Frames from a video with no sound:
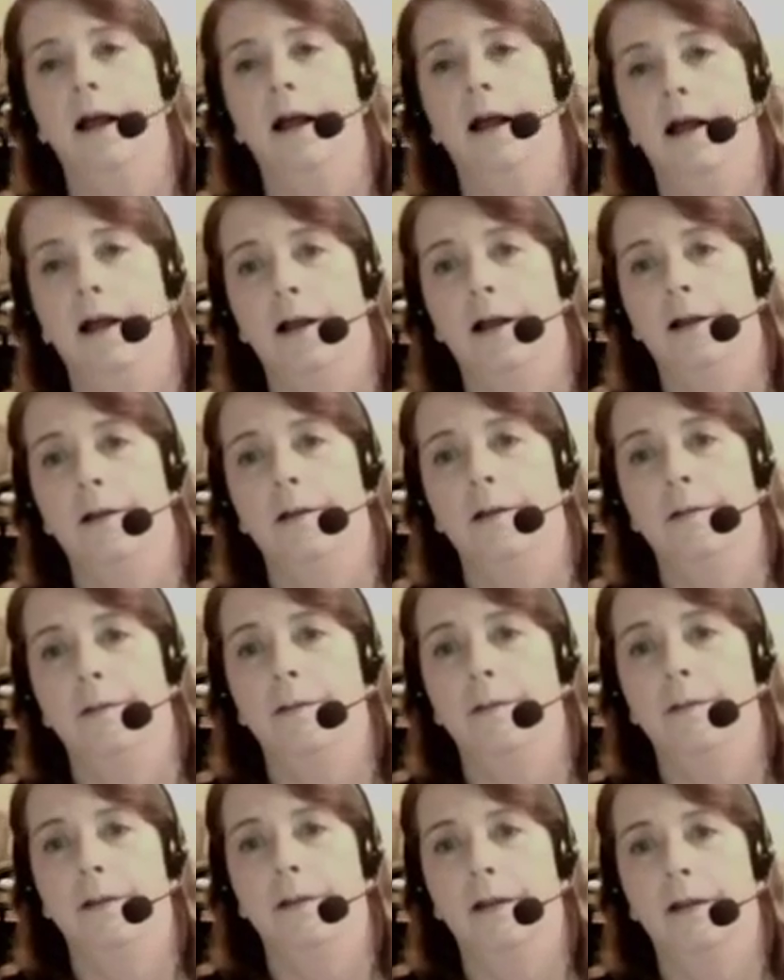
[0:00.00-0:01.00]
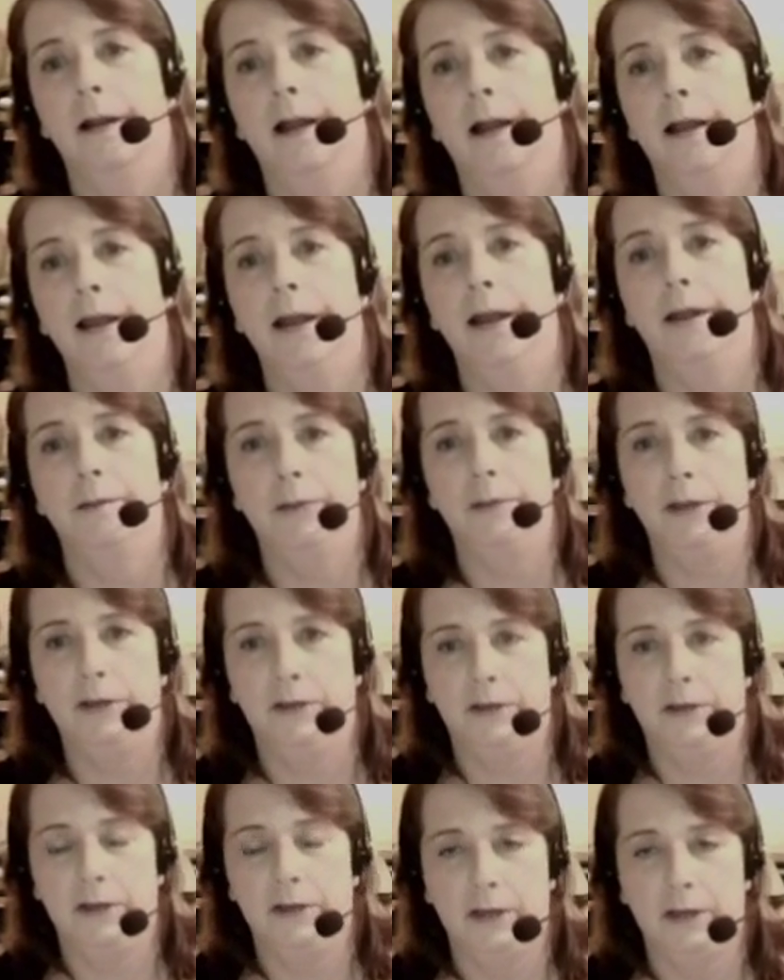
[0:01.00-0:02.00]
I had a
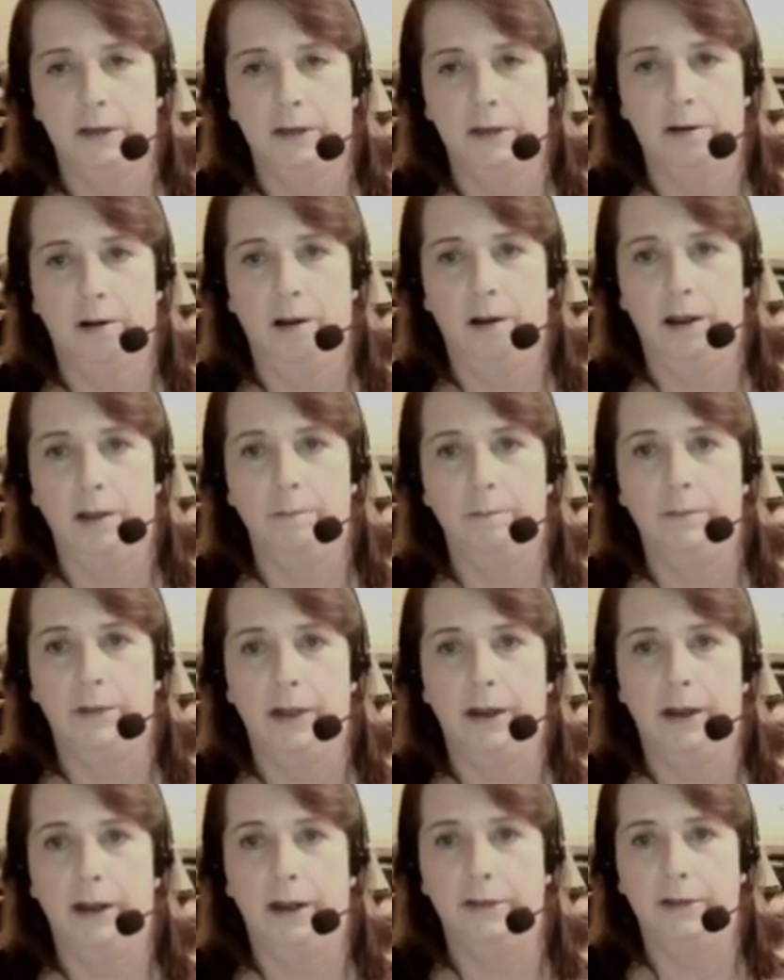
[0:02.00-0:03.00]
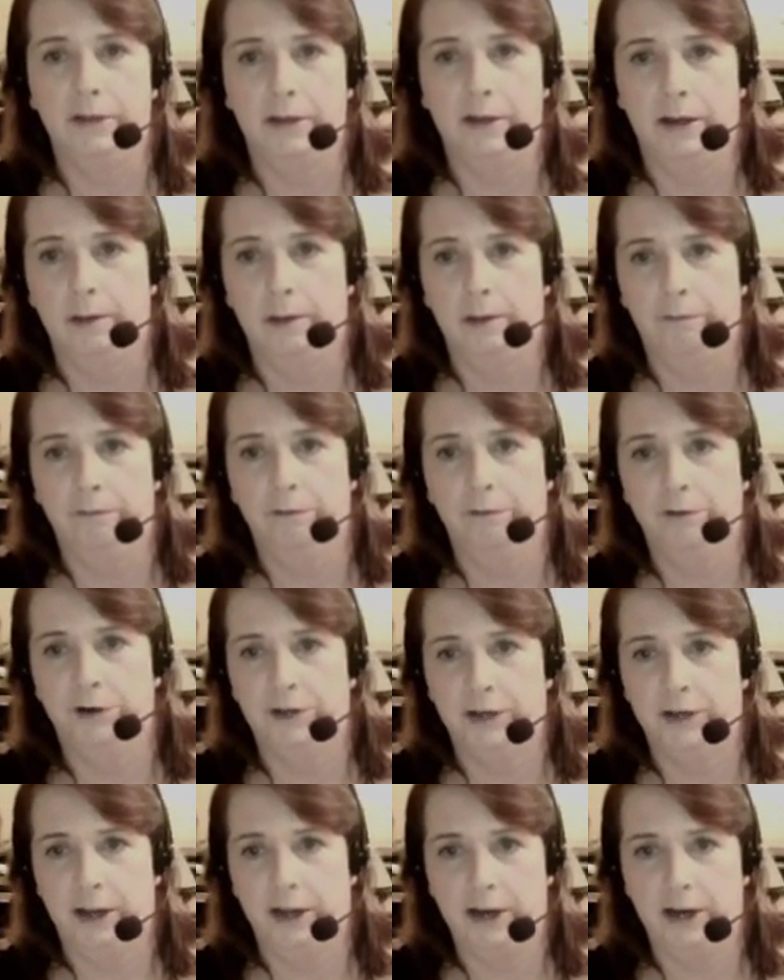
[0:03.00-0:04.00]
PC at the time that I set up for
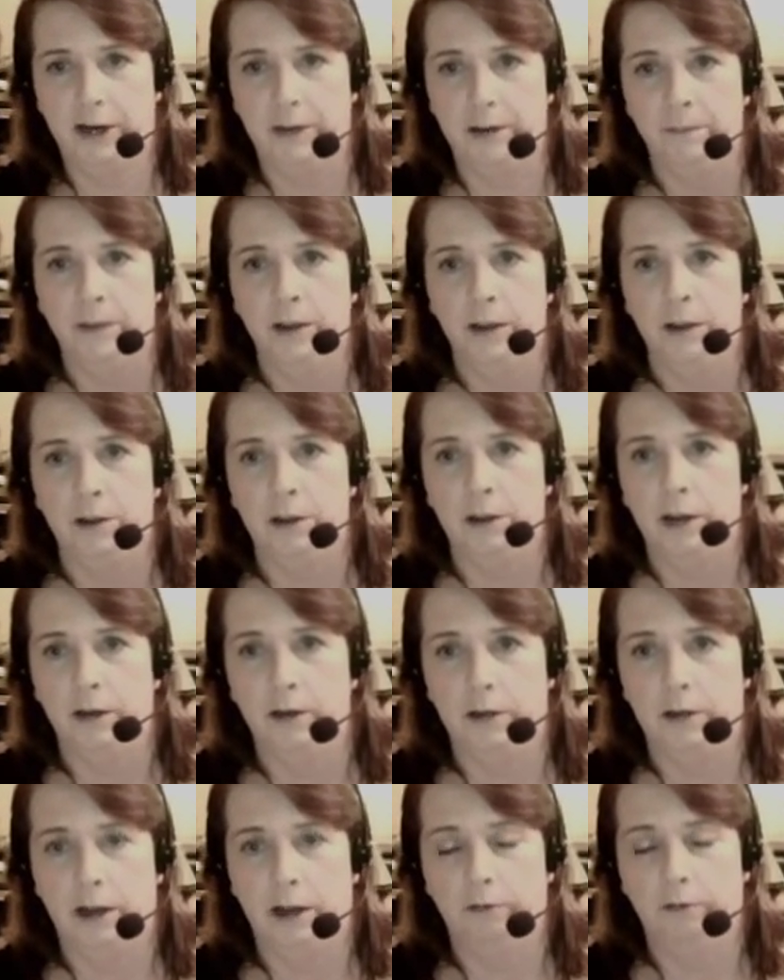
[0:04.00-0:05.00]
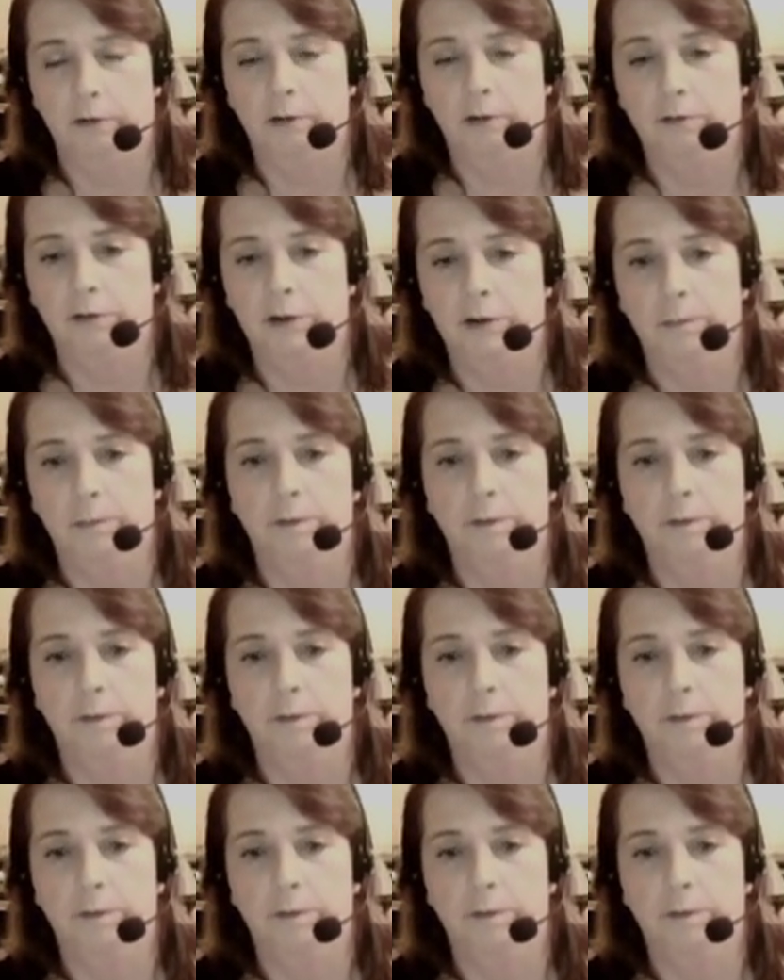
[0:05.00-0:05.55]
SETI. You had to download their